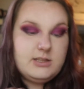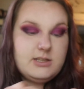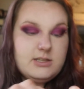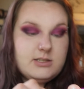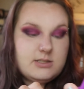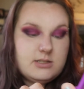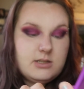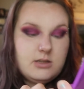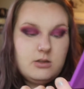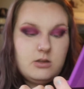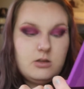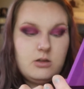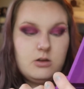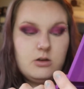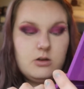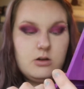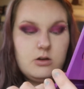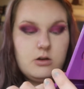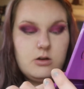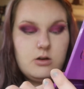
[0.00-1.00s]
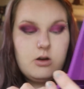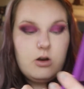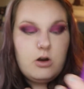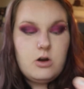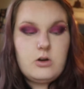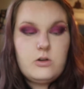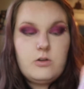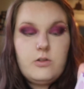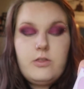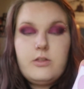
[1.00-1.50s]
this
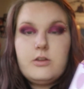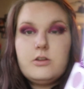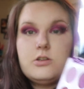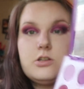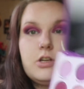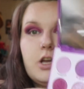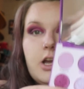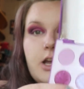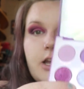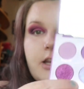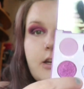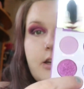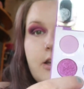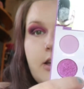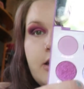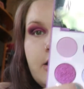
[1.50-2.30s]
Earth Shine